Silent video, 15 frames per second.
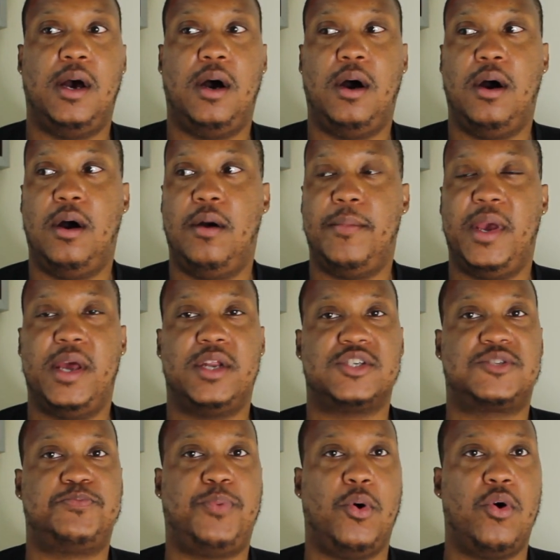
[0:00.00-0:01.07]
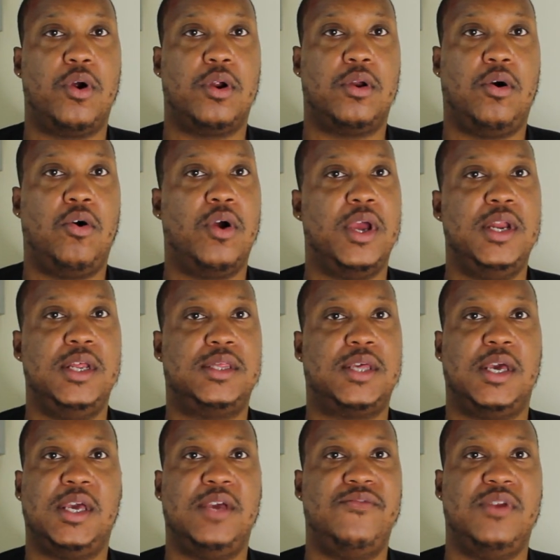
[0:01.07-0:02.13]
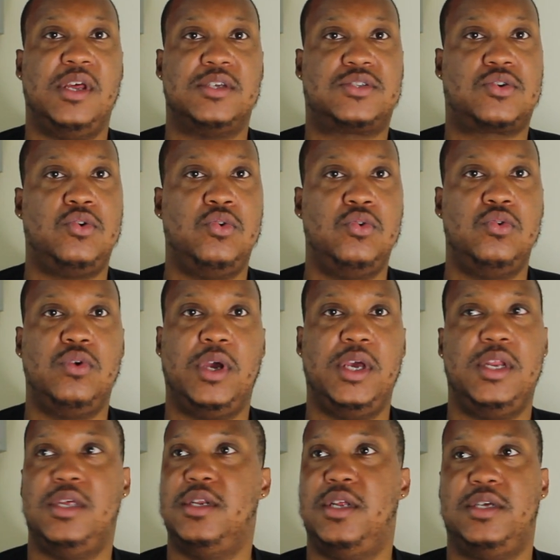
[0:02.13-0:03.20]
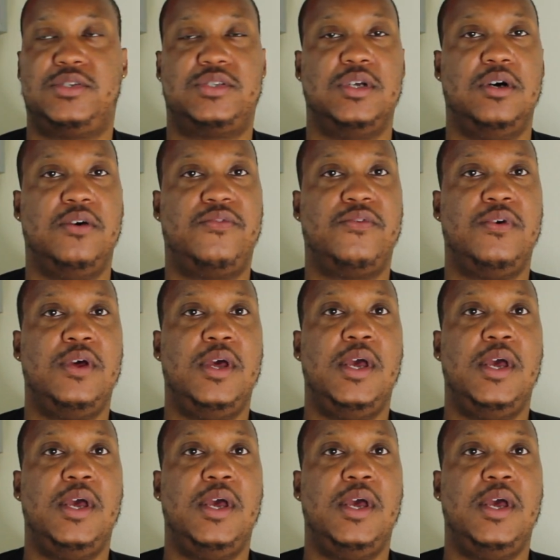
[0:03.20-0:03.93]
at a sport or anything, even at school, any of this stuff,